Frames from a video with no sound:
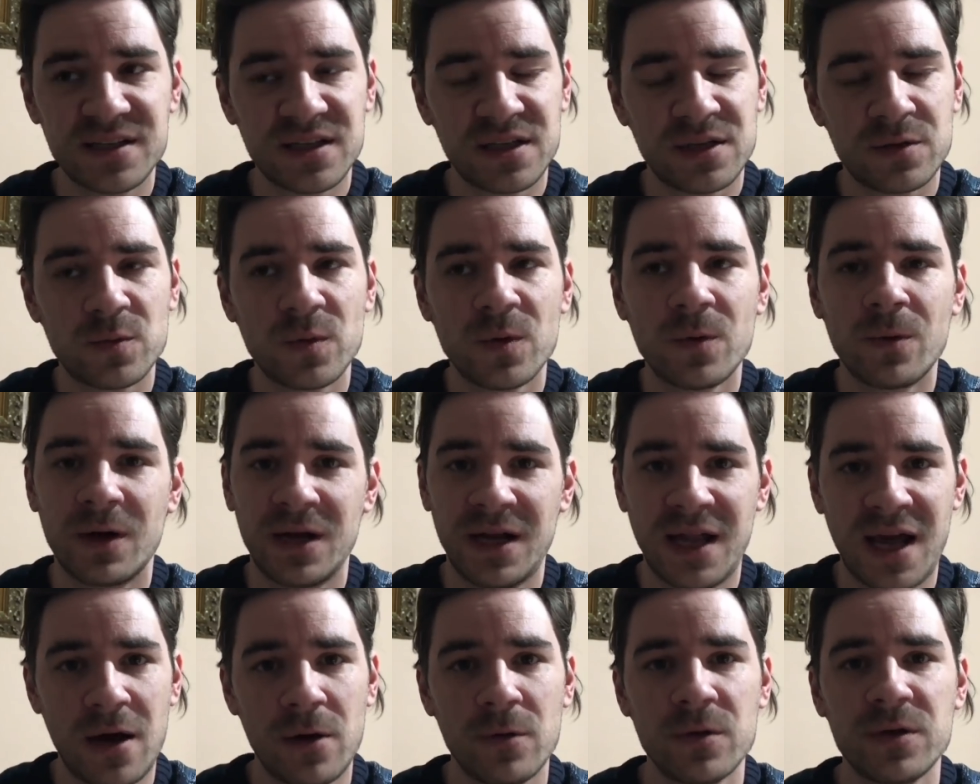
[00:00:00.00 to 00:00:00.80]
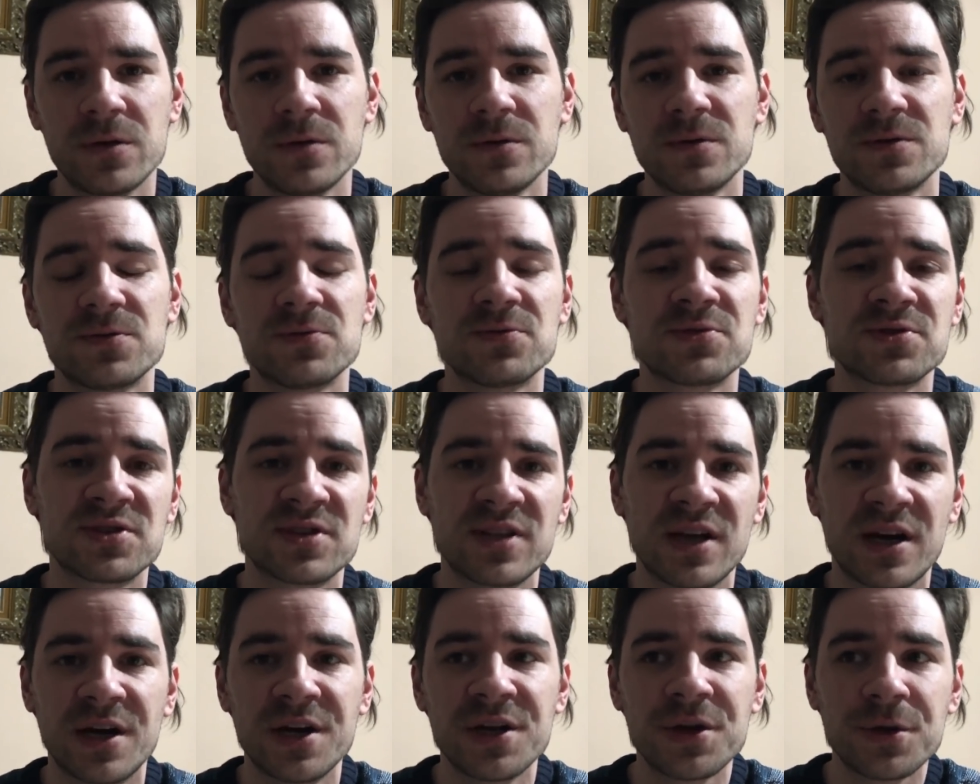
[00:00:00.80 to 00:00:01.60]
It will allow you to
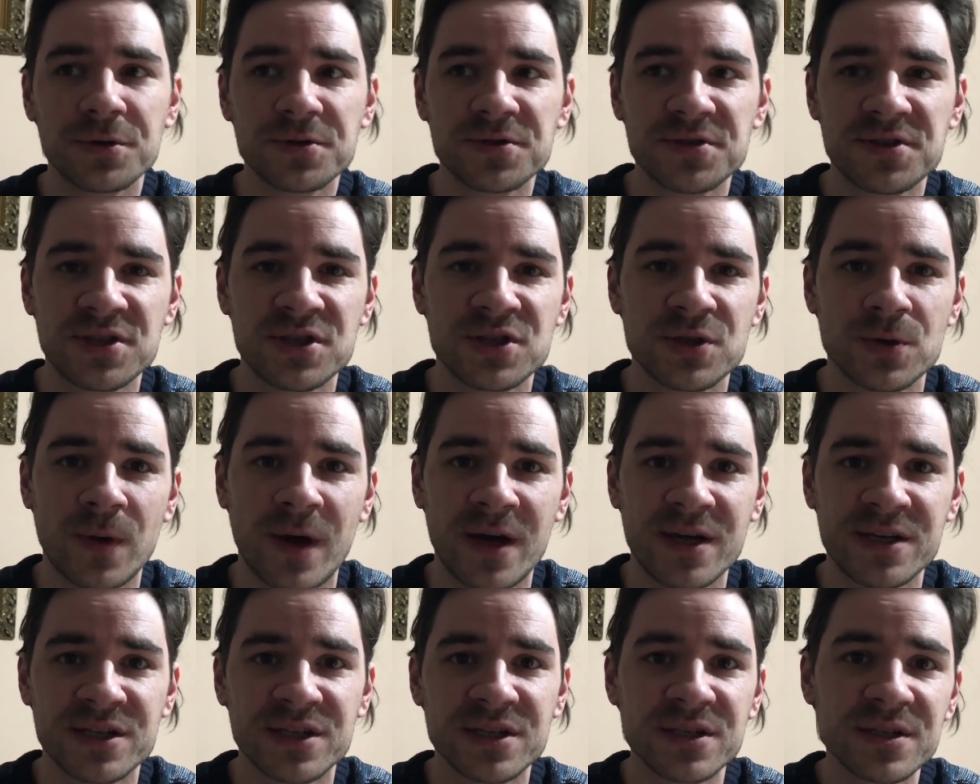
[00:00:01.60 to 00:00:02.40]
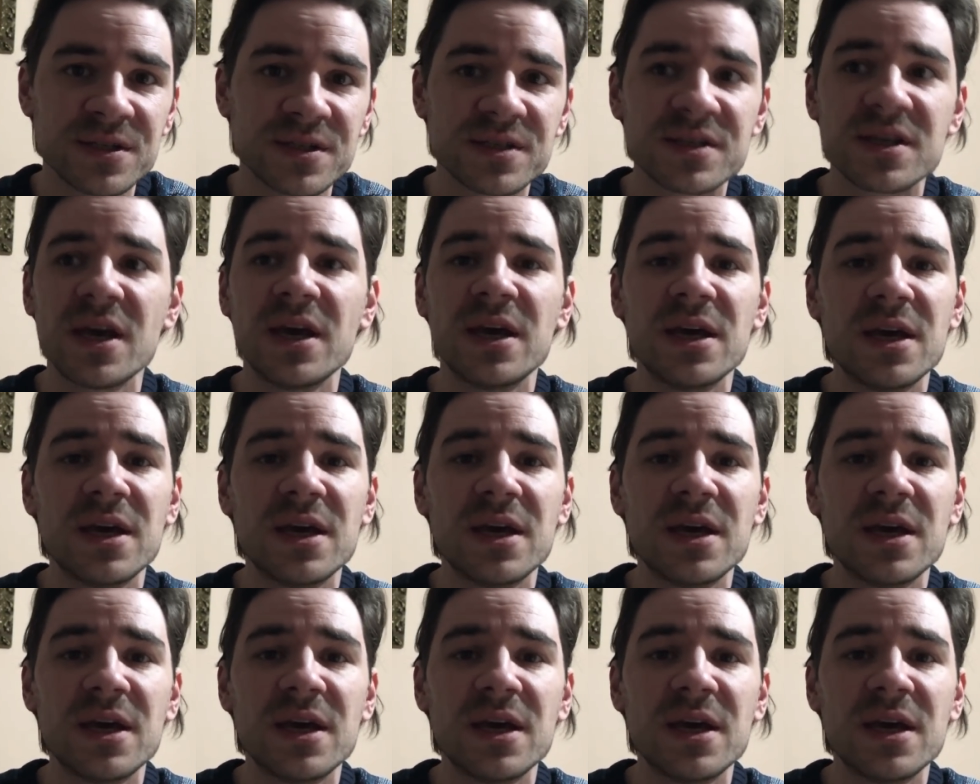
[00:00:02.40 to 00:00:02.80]
stir your situations,